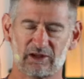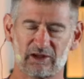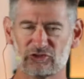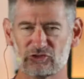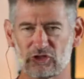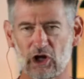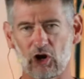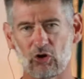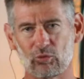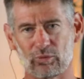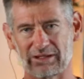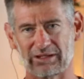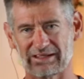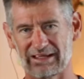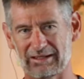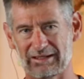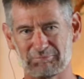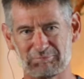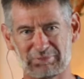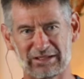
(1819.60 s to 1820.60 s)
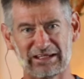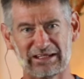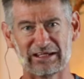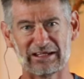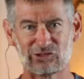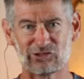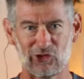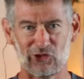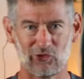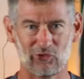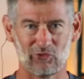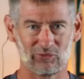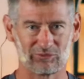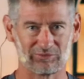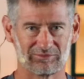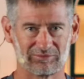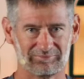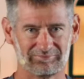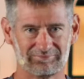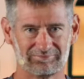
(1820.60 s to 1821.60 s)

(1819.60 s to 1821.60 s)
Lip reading: Knowing and being known